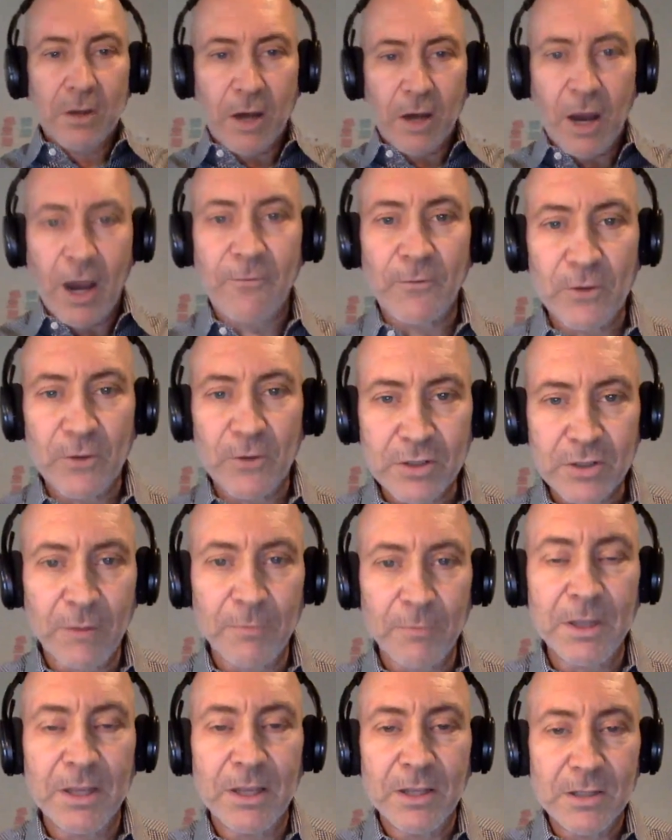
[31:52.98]
offers
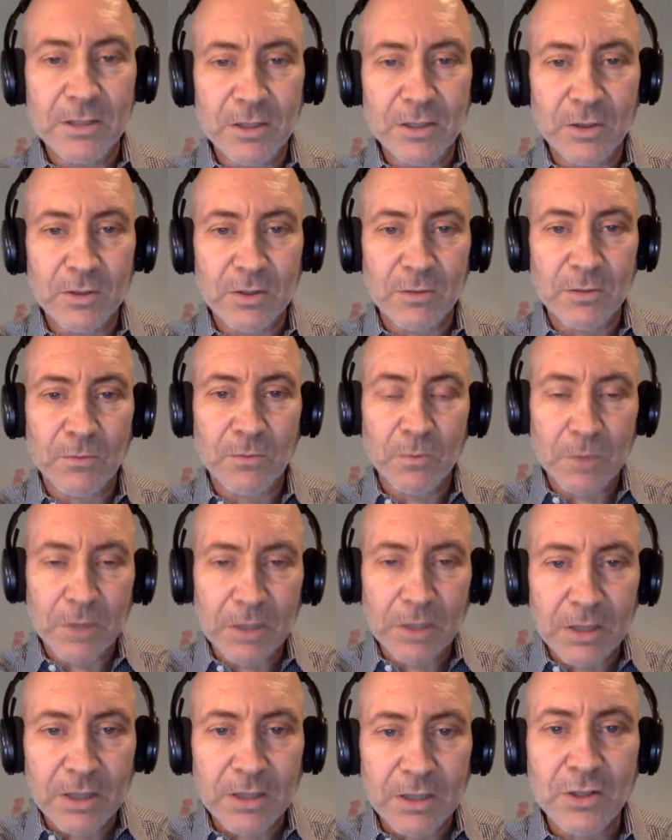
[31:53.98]
come in. So it's
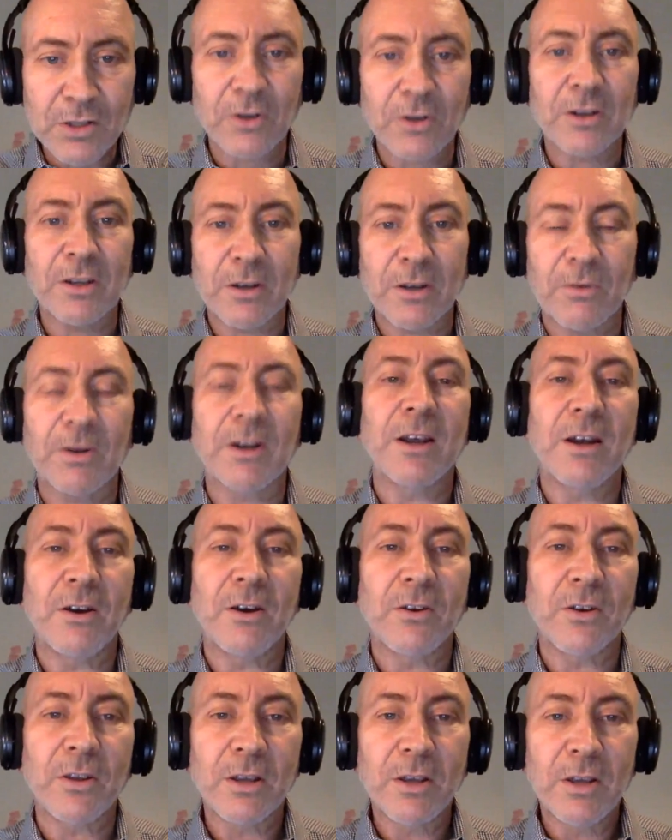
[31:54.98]
really turning
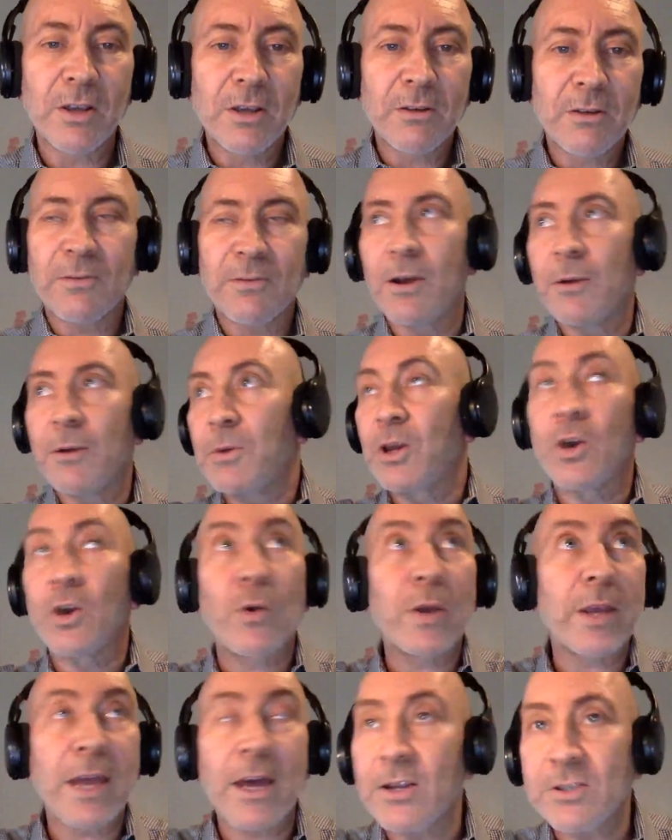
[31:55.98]
around from
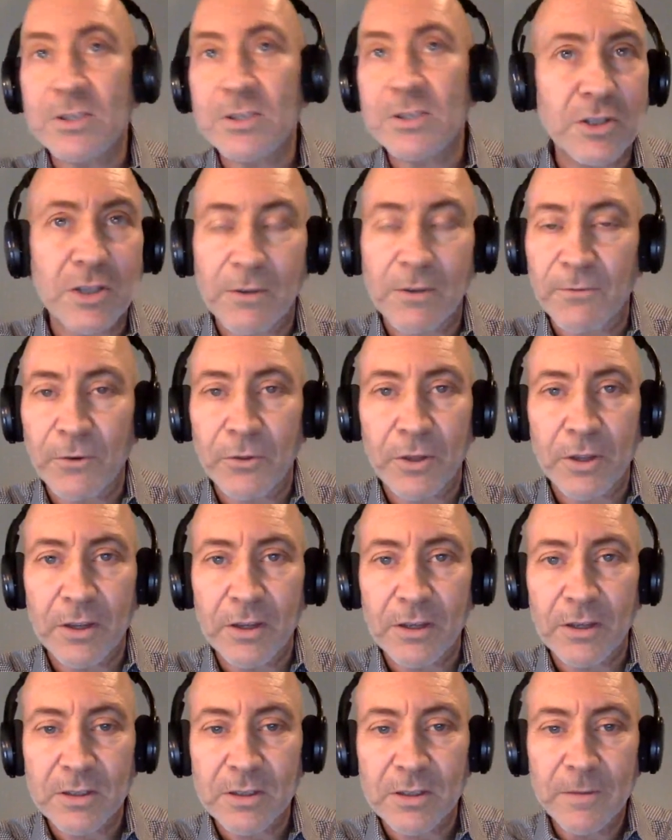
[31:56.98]
going out and searching for
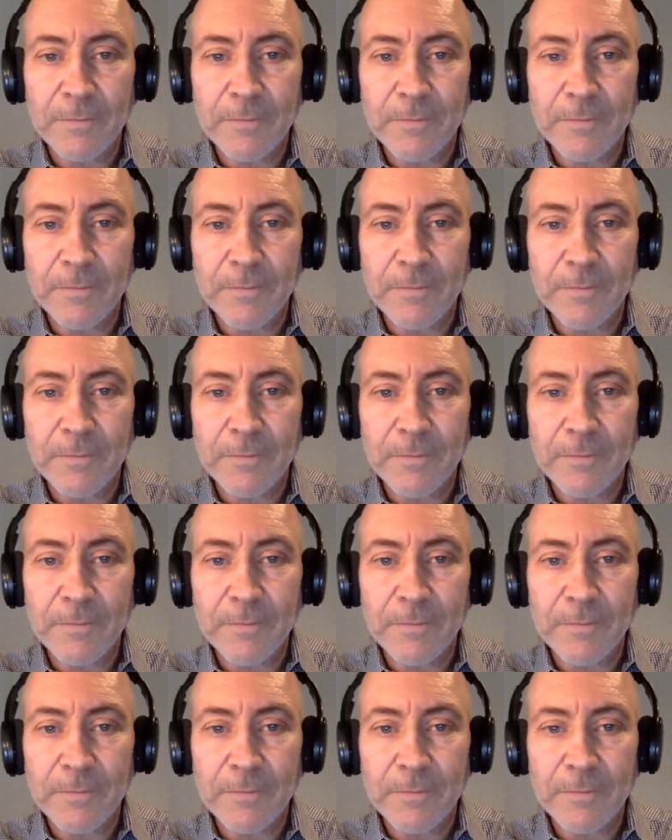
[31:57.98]
things